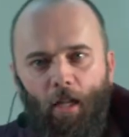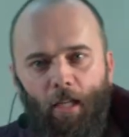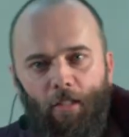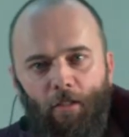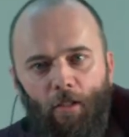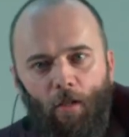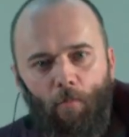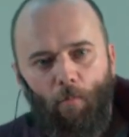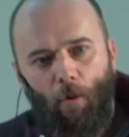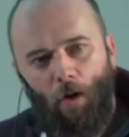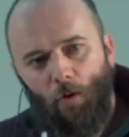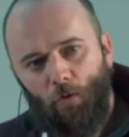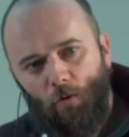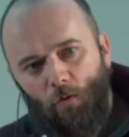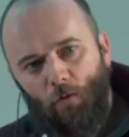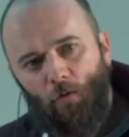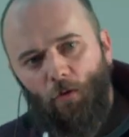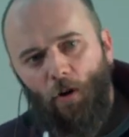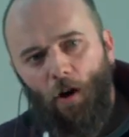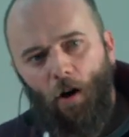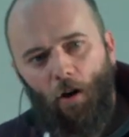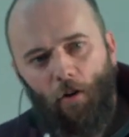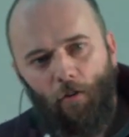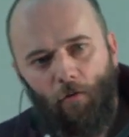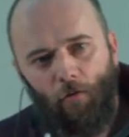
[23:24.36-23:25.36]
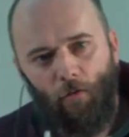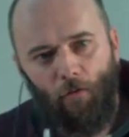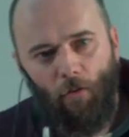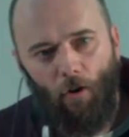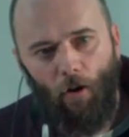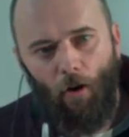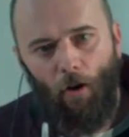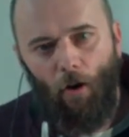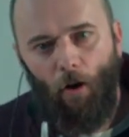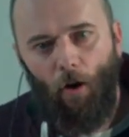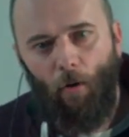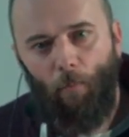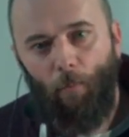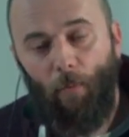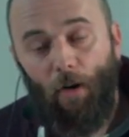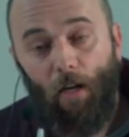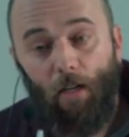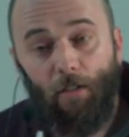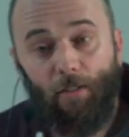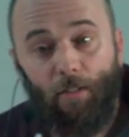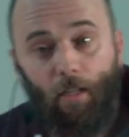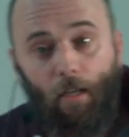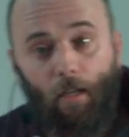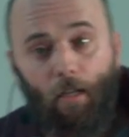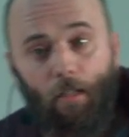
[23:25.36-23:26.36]
That's about five uh,
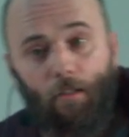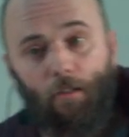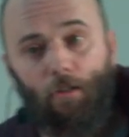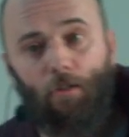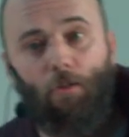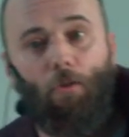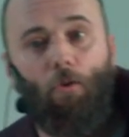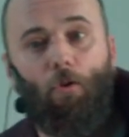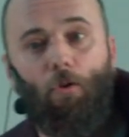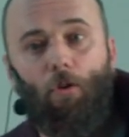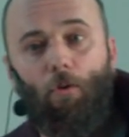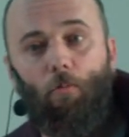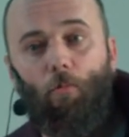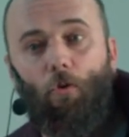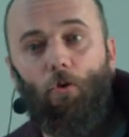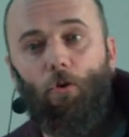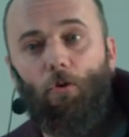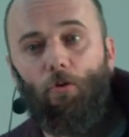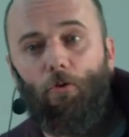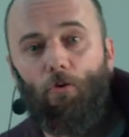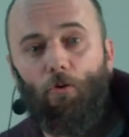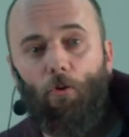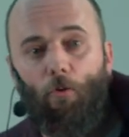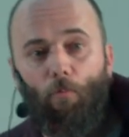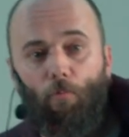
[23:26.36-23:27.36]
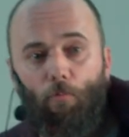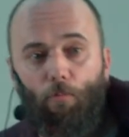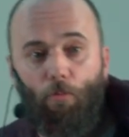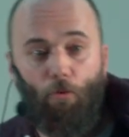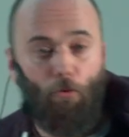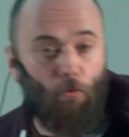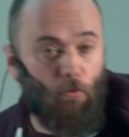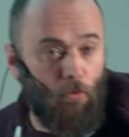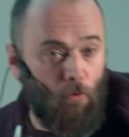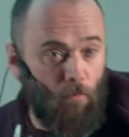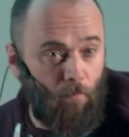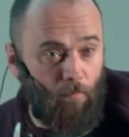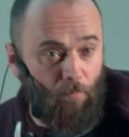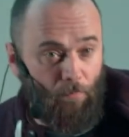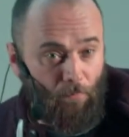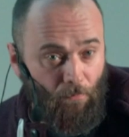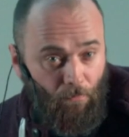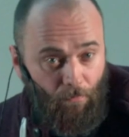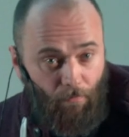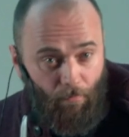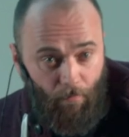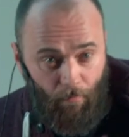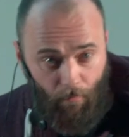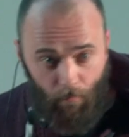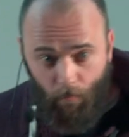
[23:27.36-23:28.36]
milliseconds on a modern computer
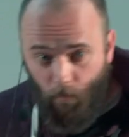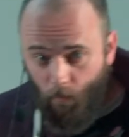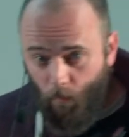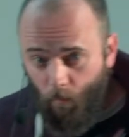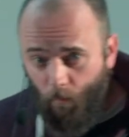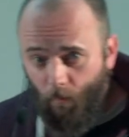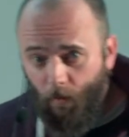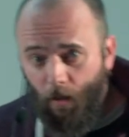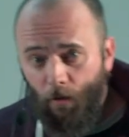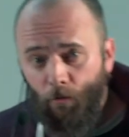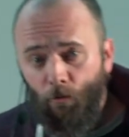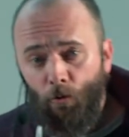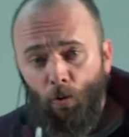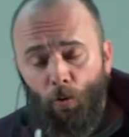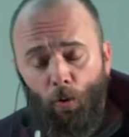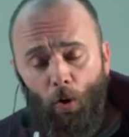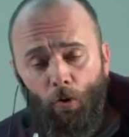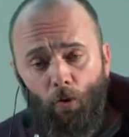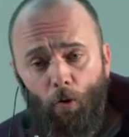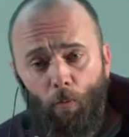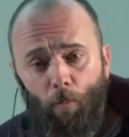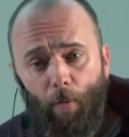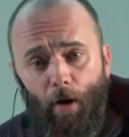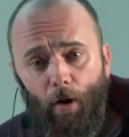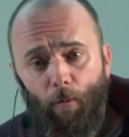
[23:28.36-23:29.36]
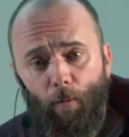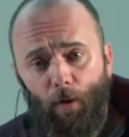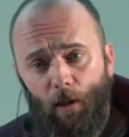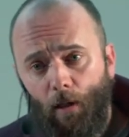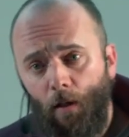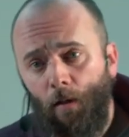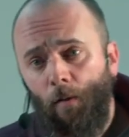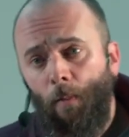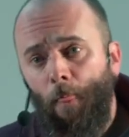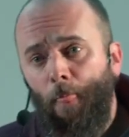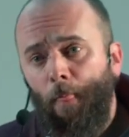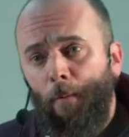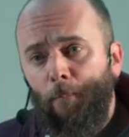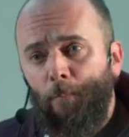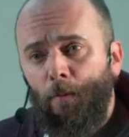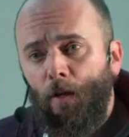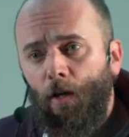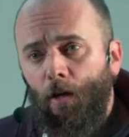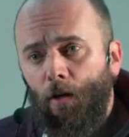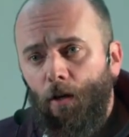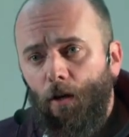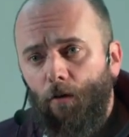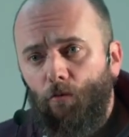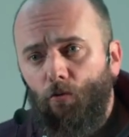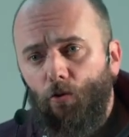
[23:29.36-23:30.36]
if we run on bare metal.
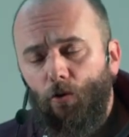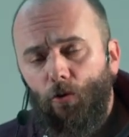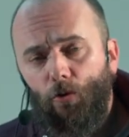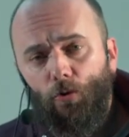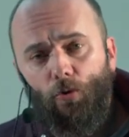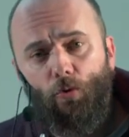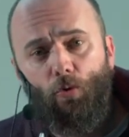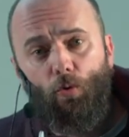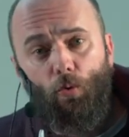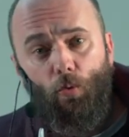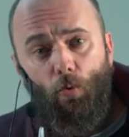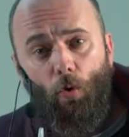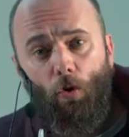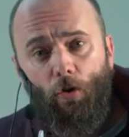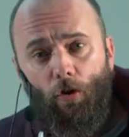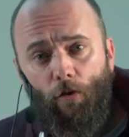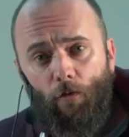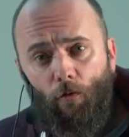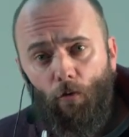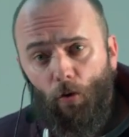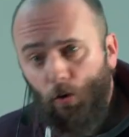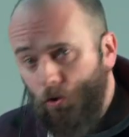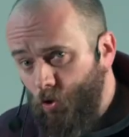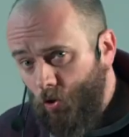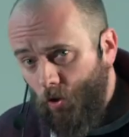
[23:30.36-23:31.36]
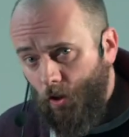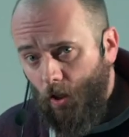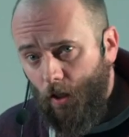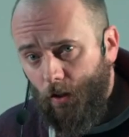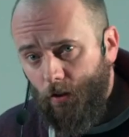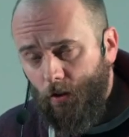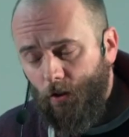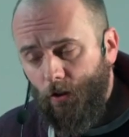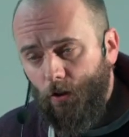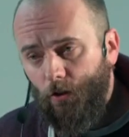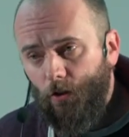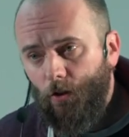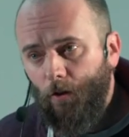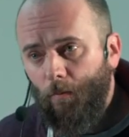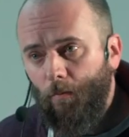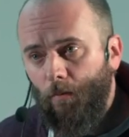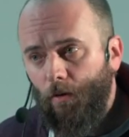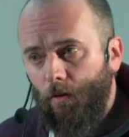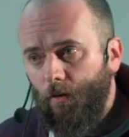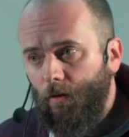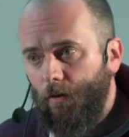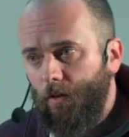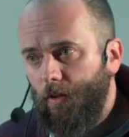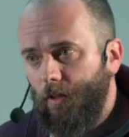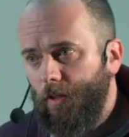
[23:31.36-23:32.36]
If we do on a virtualized
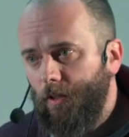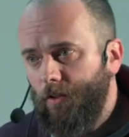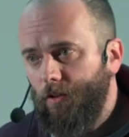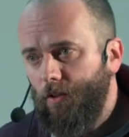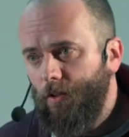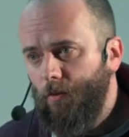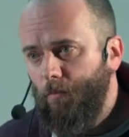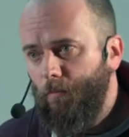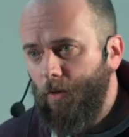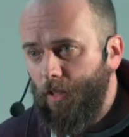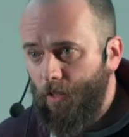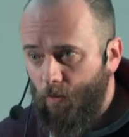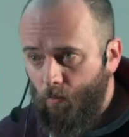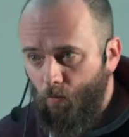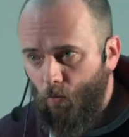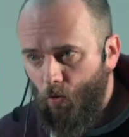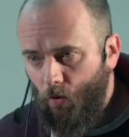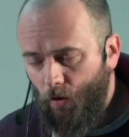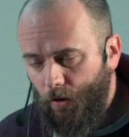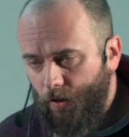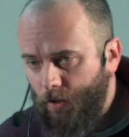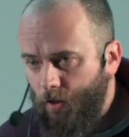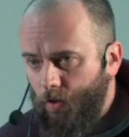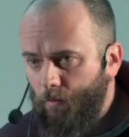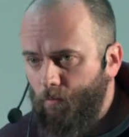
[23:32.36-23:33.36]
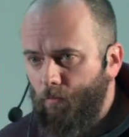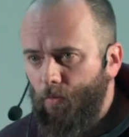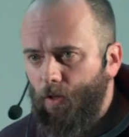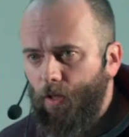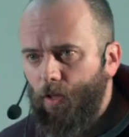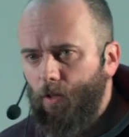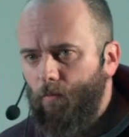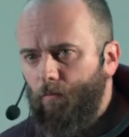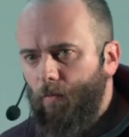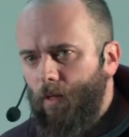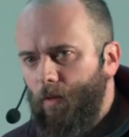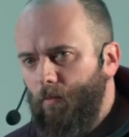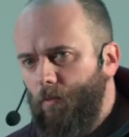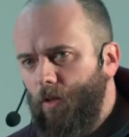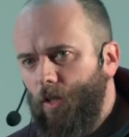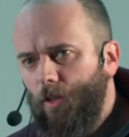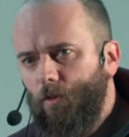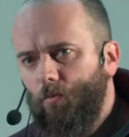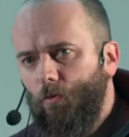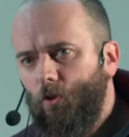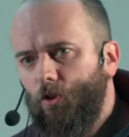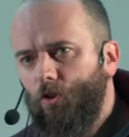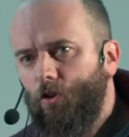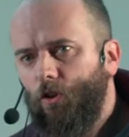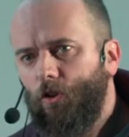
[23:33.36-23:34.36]
system, it's a bit more. It can be maybe
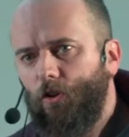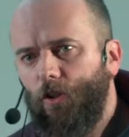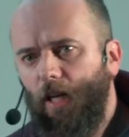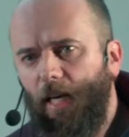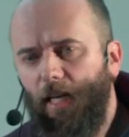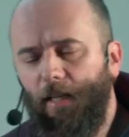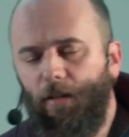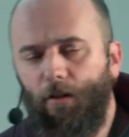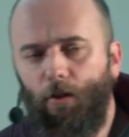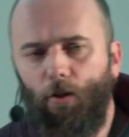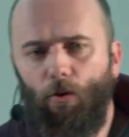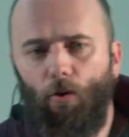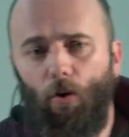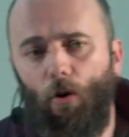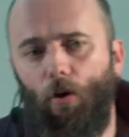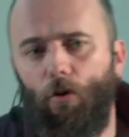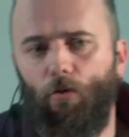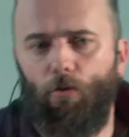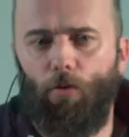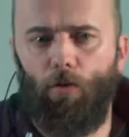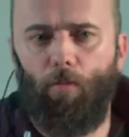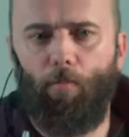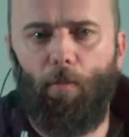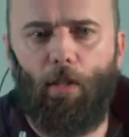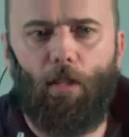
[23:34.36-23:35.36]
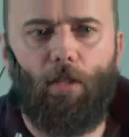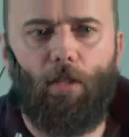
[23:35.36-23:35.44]
as much as 80 or 100